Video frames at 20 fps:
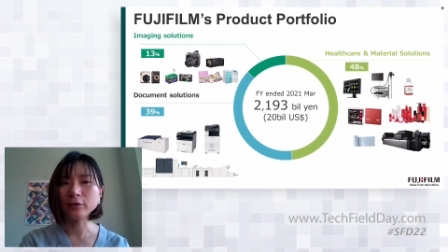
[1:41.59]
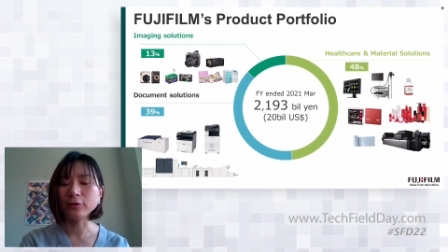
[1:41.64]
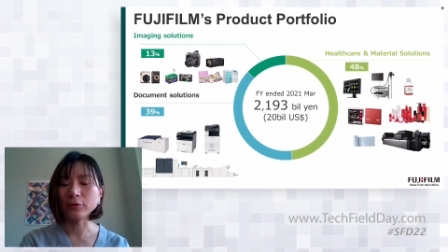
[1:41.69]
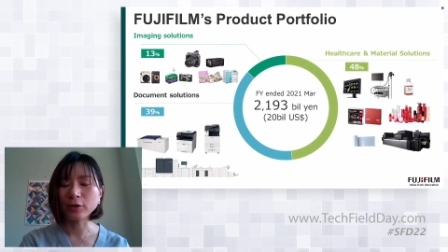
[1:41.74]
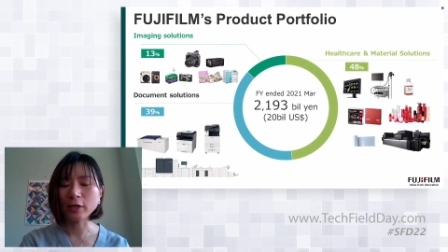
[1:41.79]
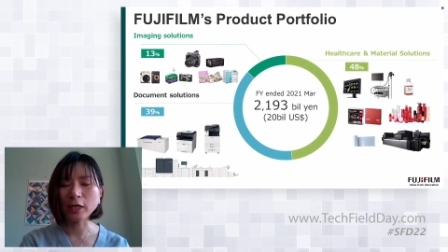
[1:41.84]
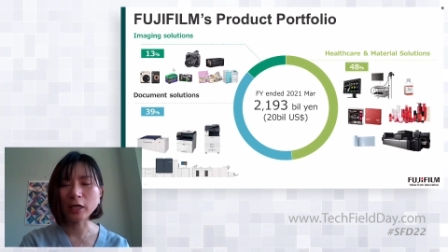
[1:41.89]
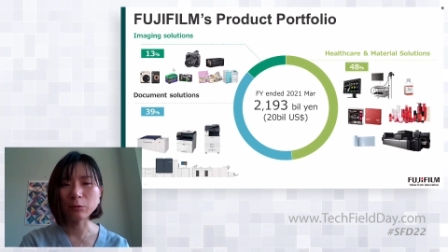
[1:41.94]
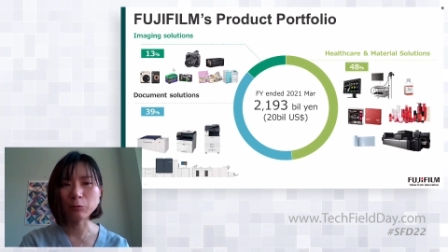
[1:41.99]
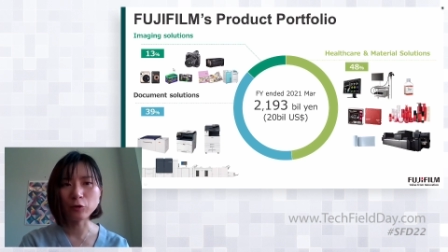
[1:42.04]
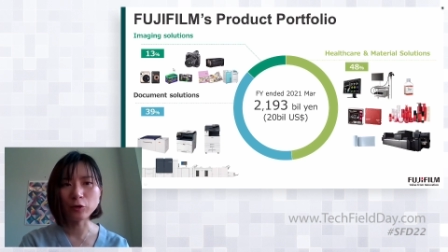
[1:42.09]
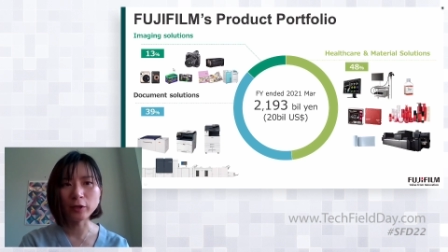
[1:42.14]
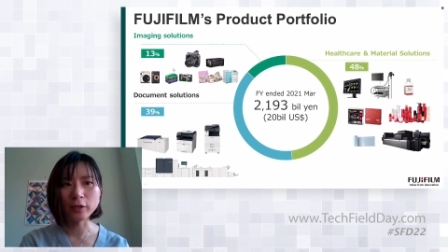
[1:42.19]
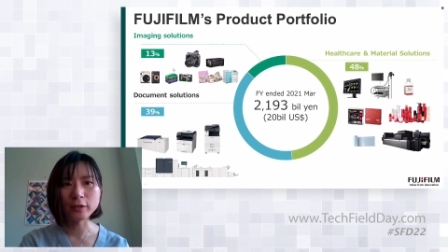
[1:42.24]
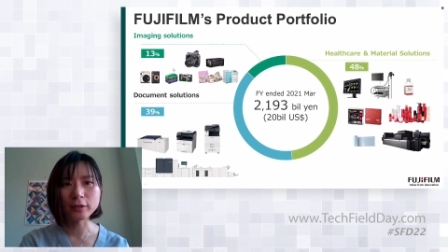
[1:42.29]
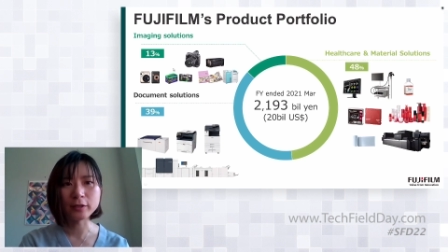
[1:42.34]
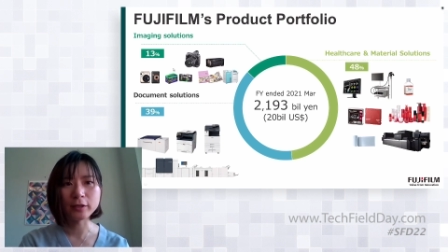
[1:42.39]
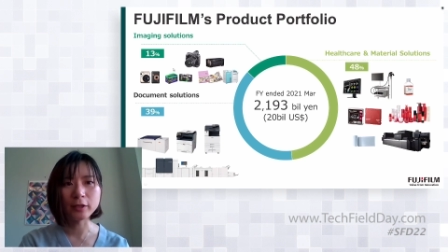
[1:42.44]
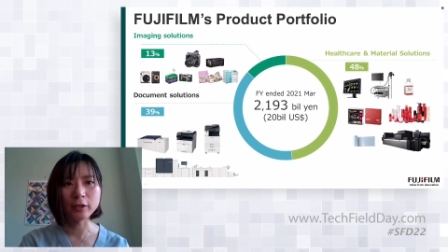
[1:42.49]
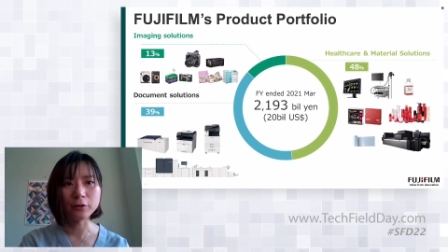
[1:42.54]
you know,
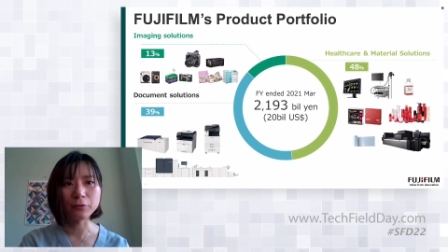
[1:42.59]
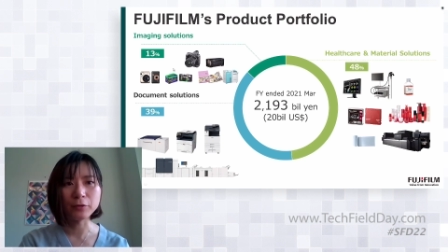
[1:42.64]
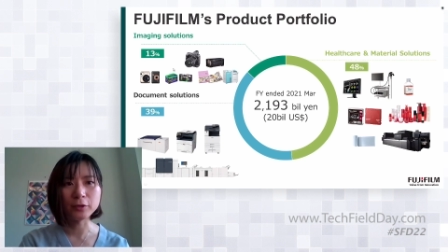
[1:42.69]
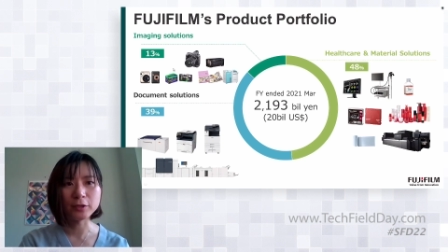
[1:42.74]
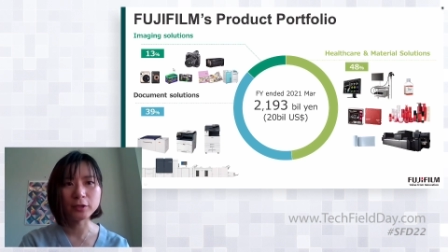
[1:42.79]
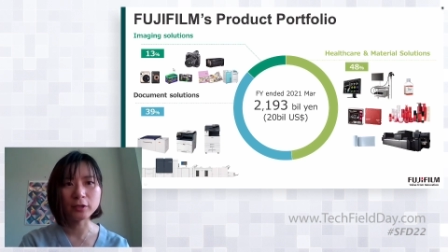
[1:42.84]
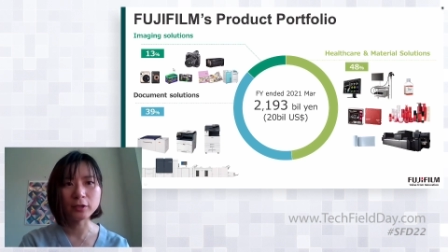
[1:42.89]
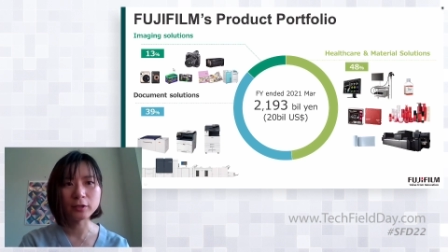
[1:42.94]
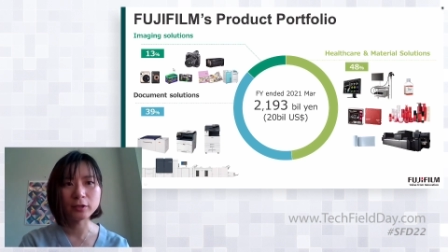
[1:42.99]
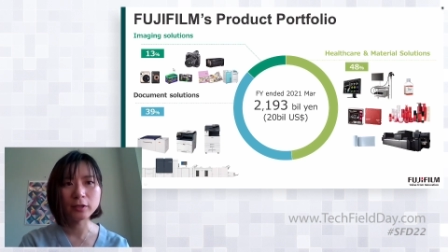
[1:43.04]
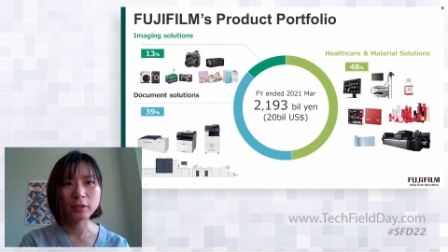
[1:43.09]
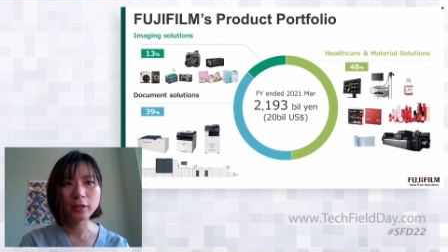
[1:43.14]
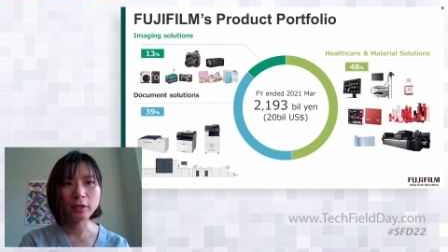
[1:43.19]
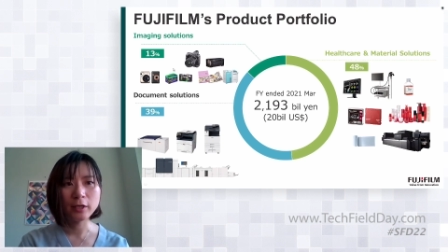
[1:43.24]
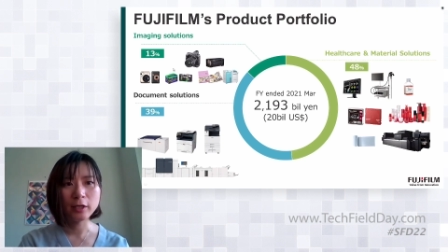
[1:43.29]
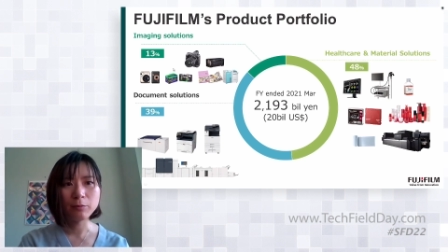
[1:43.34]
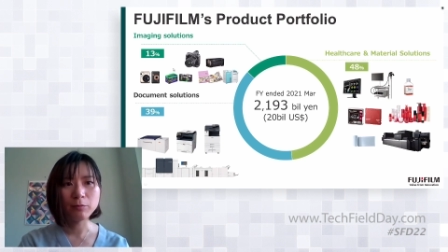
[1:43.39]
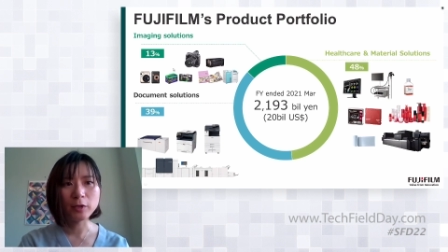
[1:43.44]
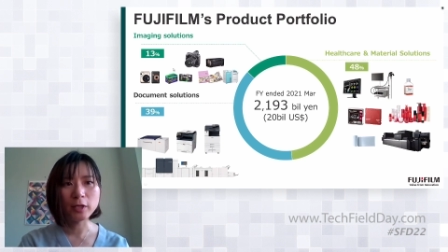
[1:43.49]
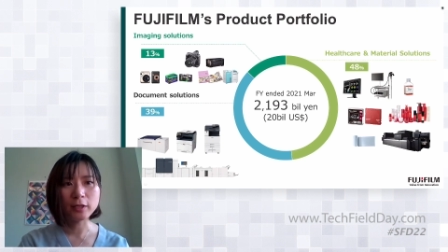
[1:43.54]
cameras, uh, which is
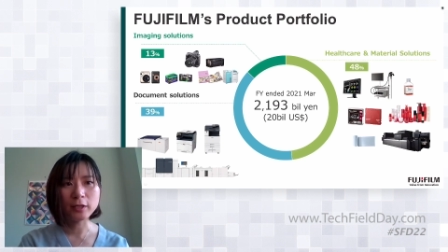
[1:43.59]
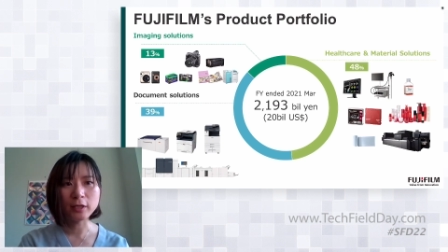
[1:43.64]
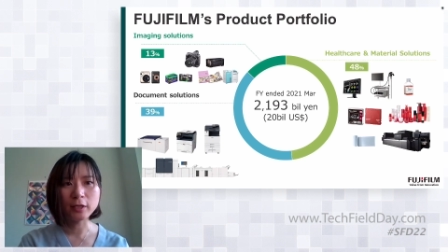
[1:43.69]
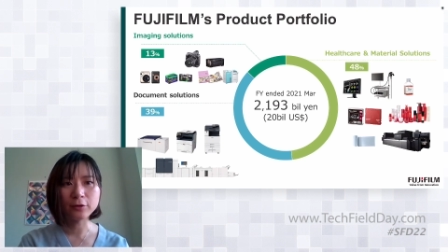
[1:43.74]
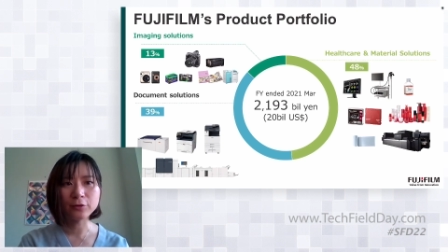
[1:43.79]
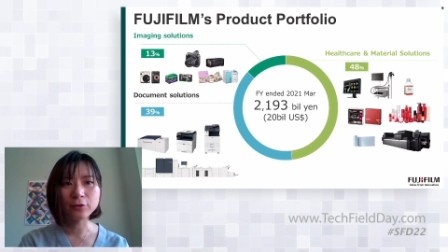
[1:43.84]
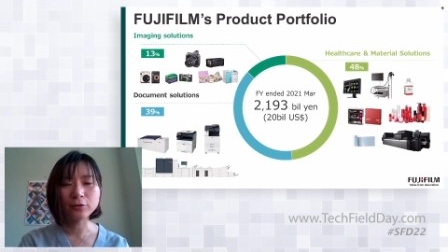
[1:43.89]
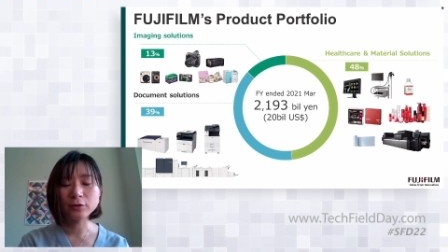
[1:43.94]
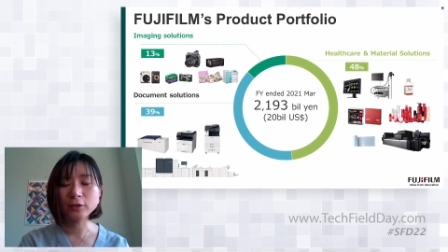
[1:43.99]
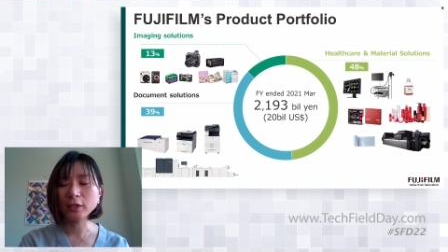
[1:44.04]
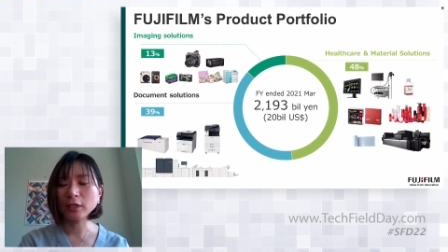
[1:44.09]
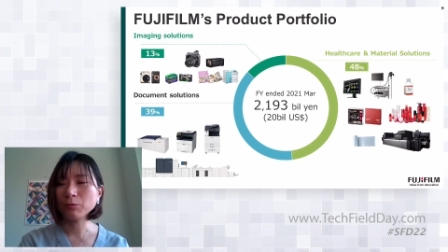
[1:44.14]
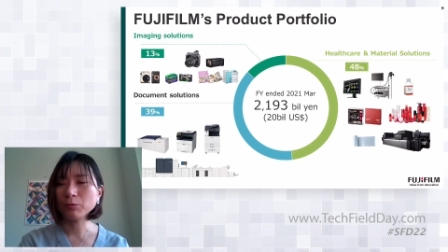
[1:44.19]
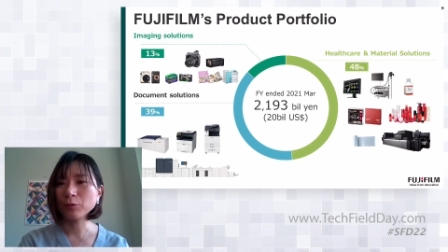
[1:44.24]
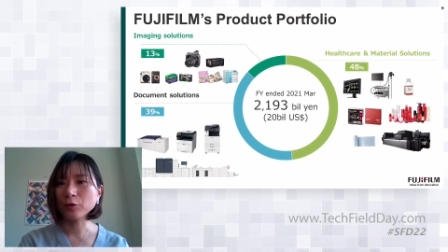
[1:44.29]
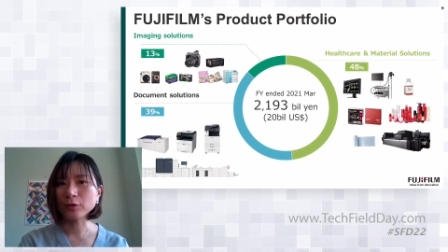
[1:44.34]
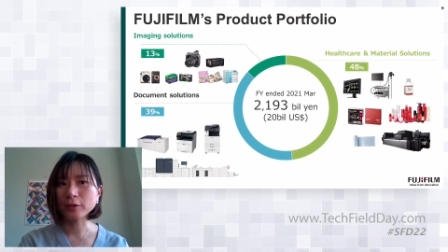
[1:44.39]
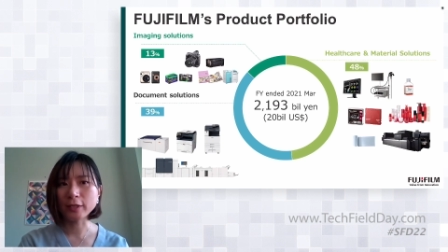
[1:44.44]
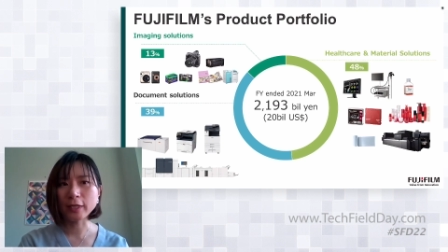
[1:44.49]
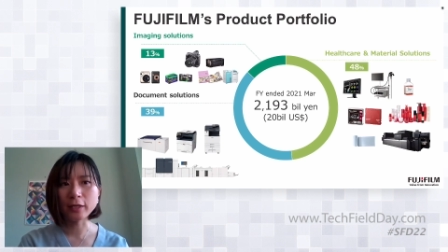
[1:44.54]
making 13%
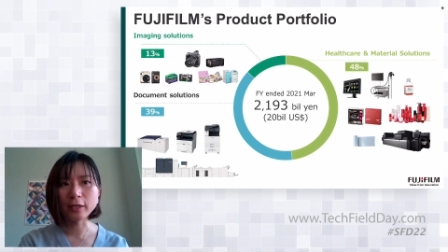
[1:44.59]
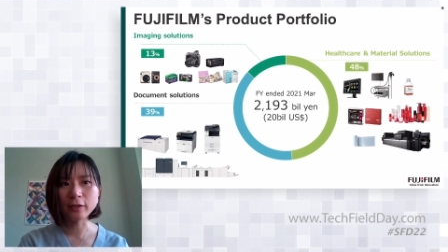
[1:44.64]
